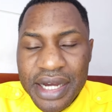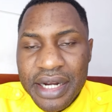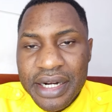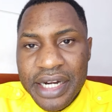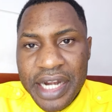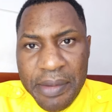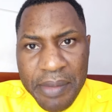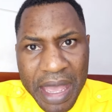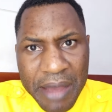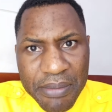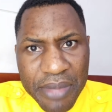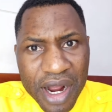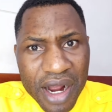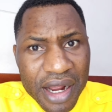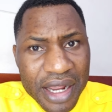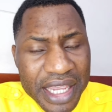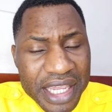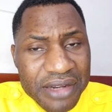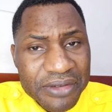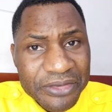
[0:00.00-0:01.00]

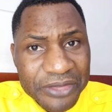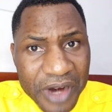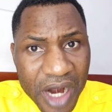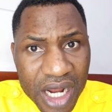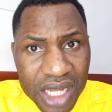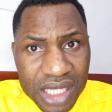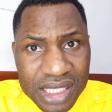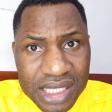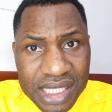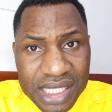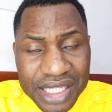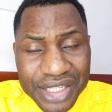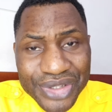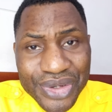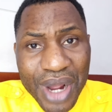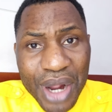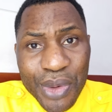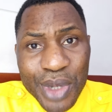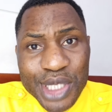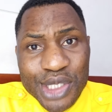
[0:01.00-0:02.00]
Remember, in France,
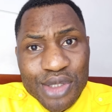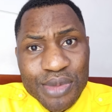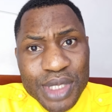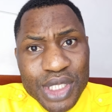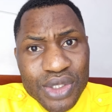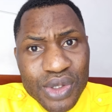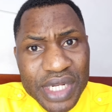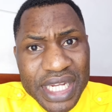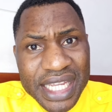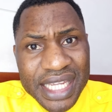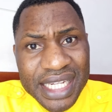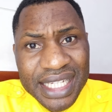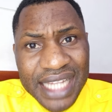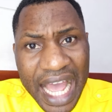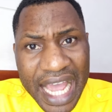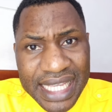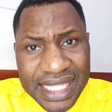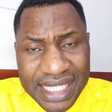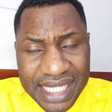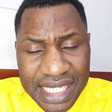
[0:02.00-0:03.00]
you are going to be studying
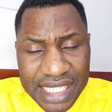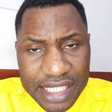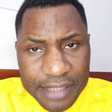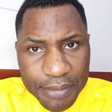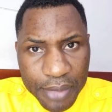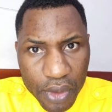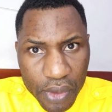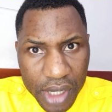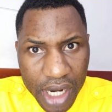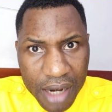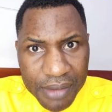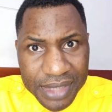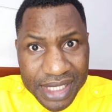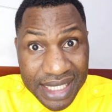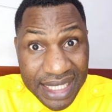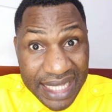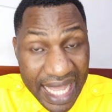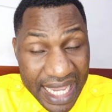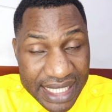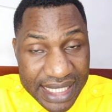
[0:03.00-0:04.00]
licensed
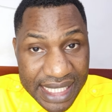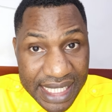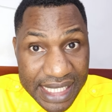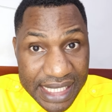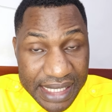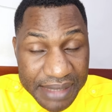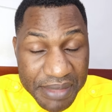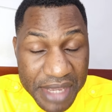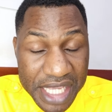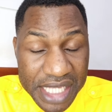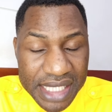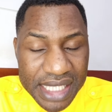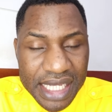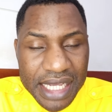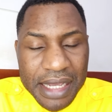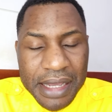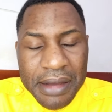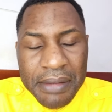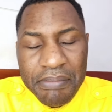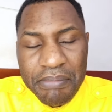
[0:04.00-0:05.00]
programs. License means
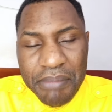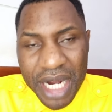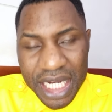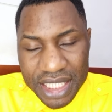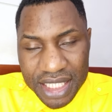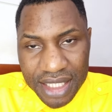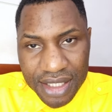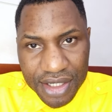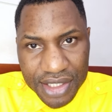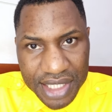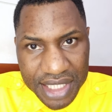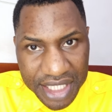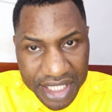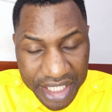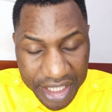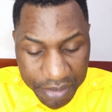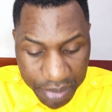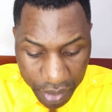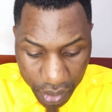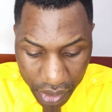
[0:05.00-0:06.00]
bachelor's
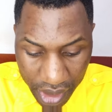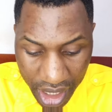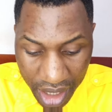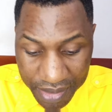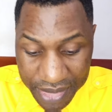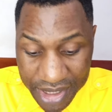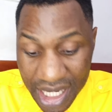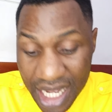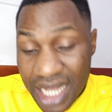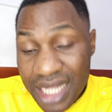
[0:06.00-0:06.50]
degree programs.